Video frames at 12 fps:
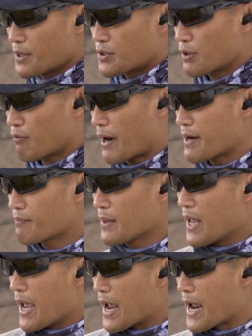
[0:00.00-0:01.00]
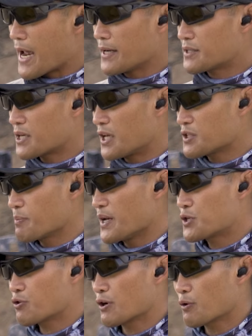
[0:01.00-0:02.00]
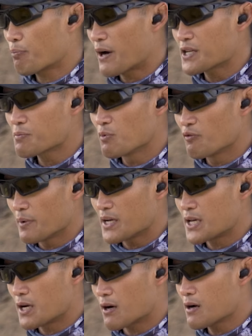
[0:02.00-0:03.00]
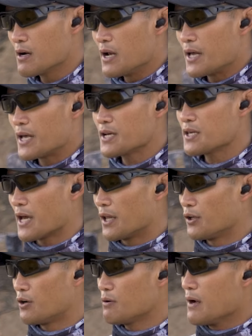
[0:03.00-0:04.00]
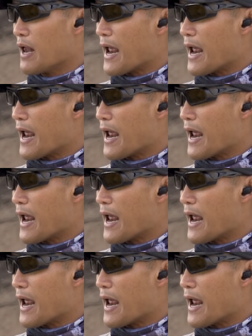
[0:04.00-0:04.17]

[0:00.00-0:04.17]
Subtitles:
to the right, and it tells me trigger press movement here in the yellow,